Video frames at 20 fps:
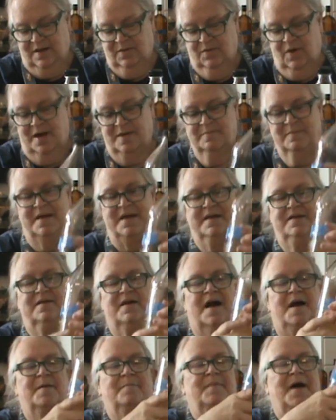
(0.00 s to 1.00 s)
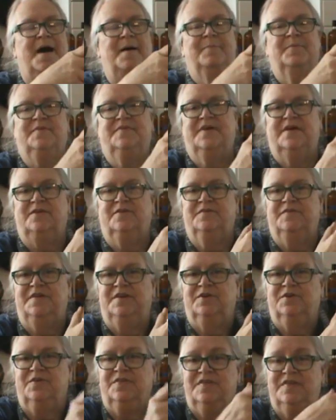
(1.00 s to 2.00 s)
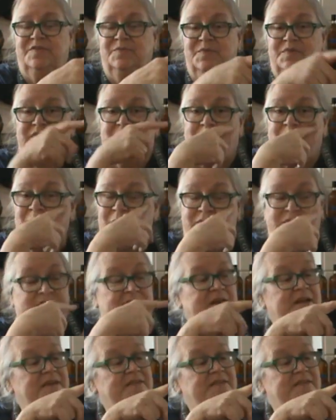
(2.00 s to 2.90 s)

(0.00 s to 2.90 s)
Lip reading: got my apple cider vinegar. This was apple cider.